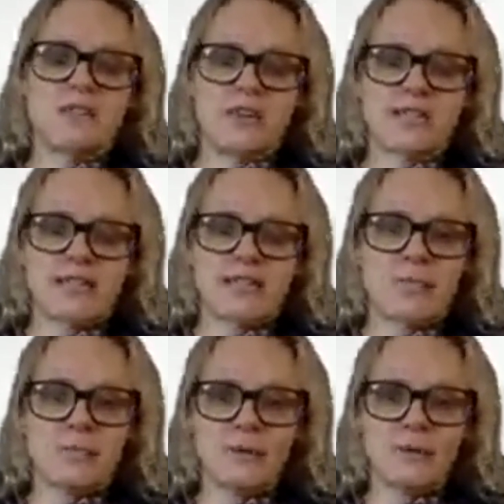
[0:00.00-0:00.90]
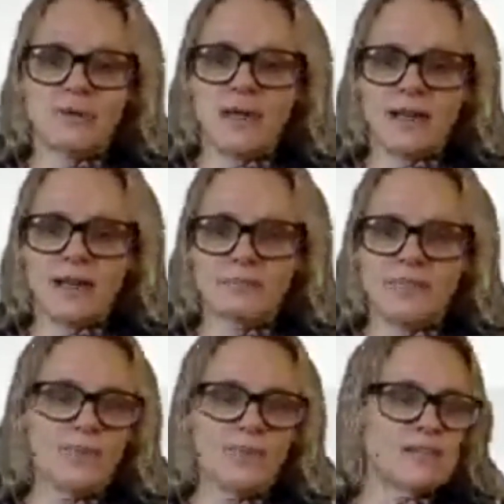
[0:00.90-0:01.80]
So, for example,
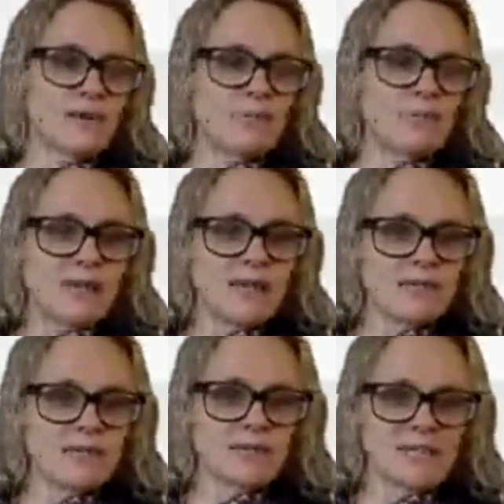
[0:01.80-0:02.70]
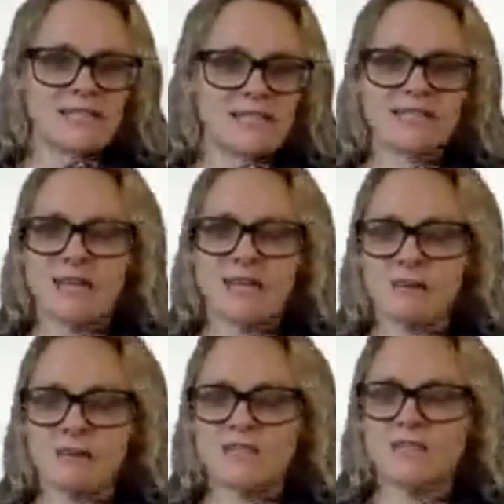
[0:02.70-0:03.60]
um, I went to have my hair done yesterday,
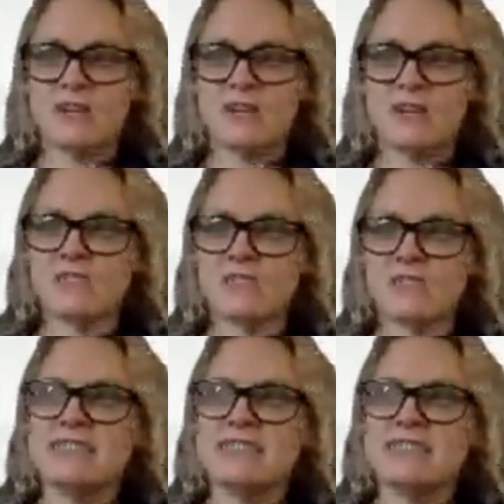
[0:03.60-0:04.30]
believe it or not,